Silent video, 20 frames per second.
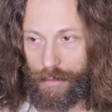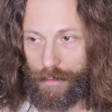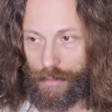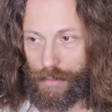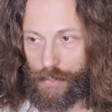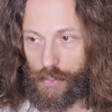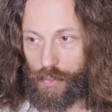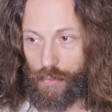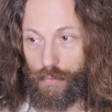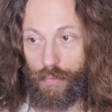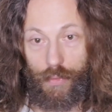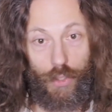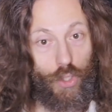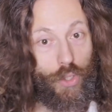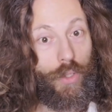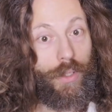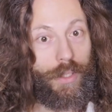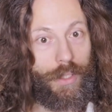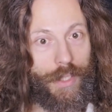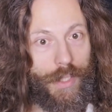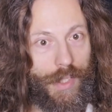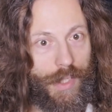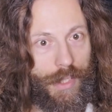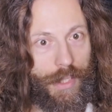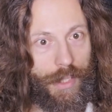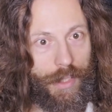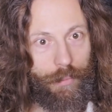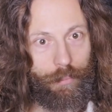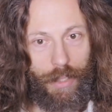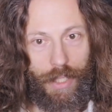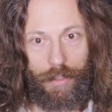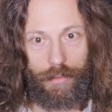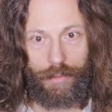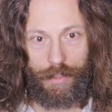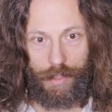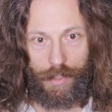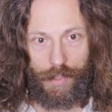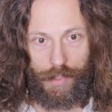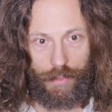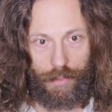sufficiently said about
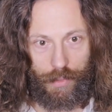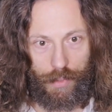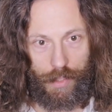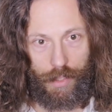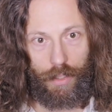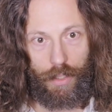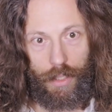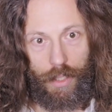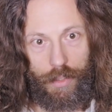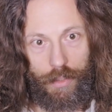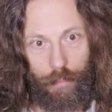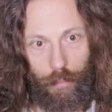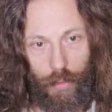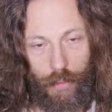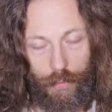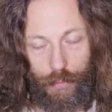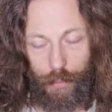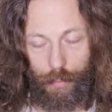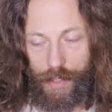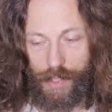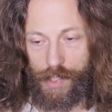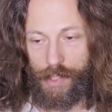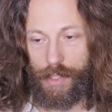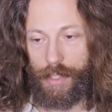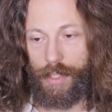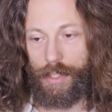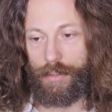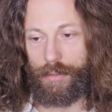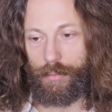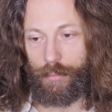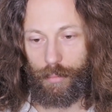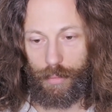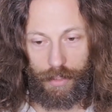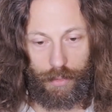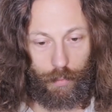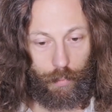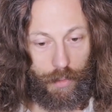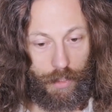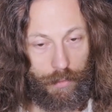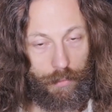this. There's a lot more to be said,
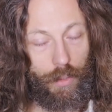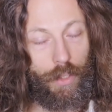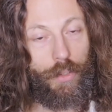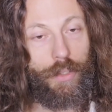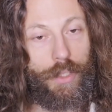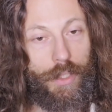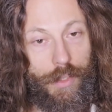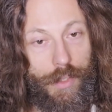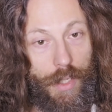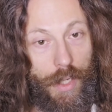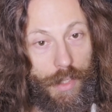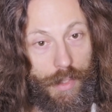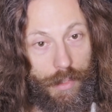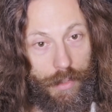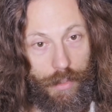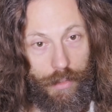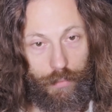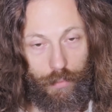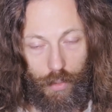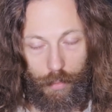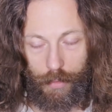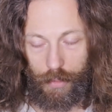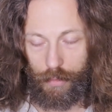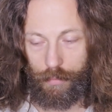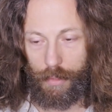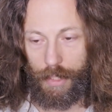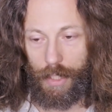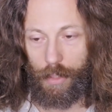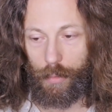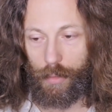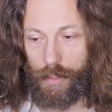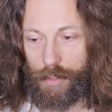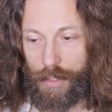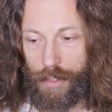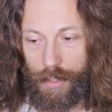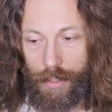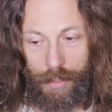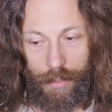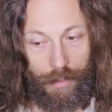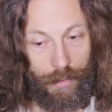but we have already exhausted our format of an hour,
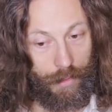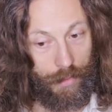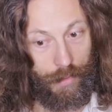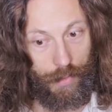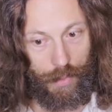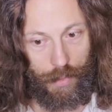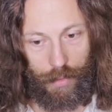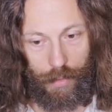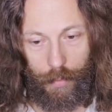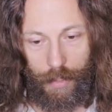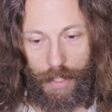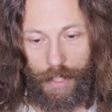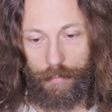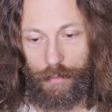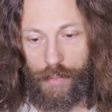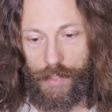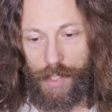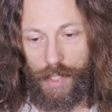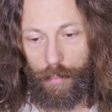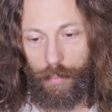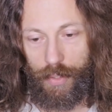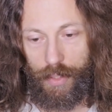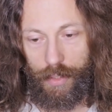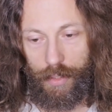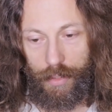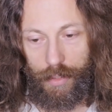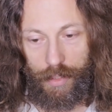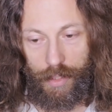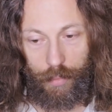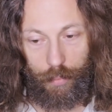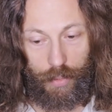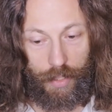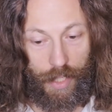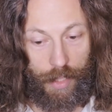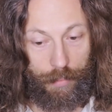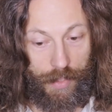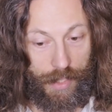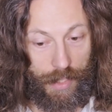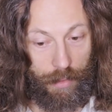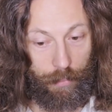so we have to stop here and
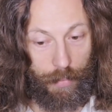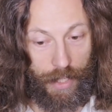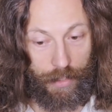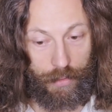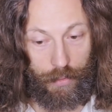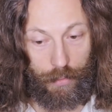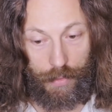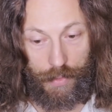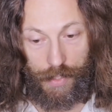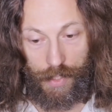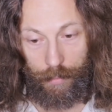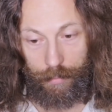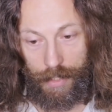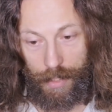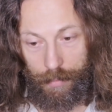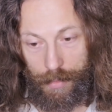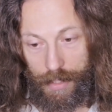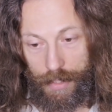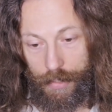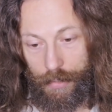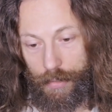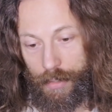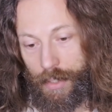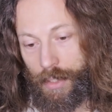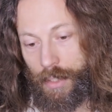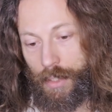perhaps come back to it sometimes later.